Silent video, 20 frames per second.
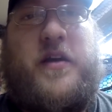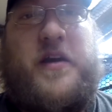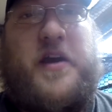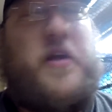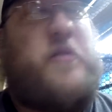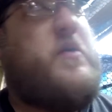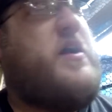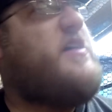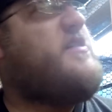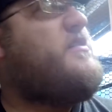
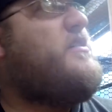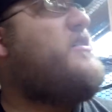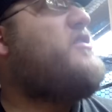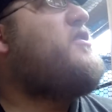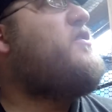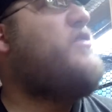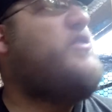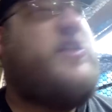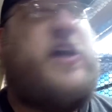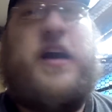anyways,
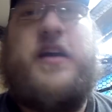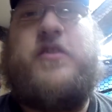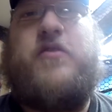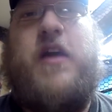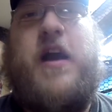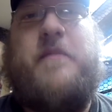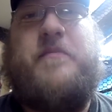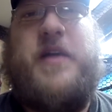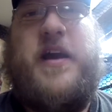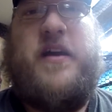she would knock
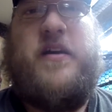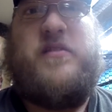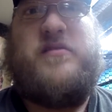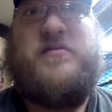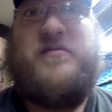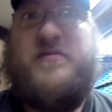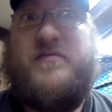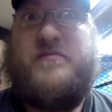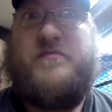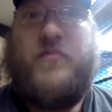crap down
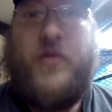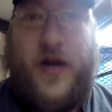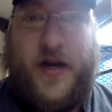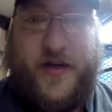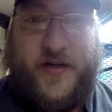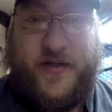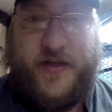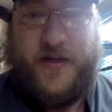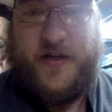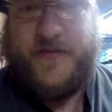and
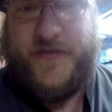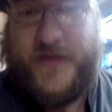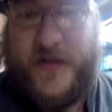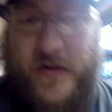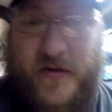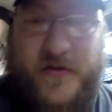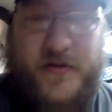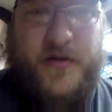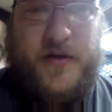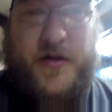break stuff.
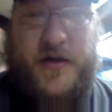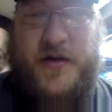So,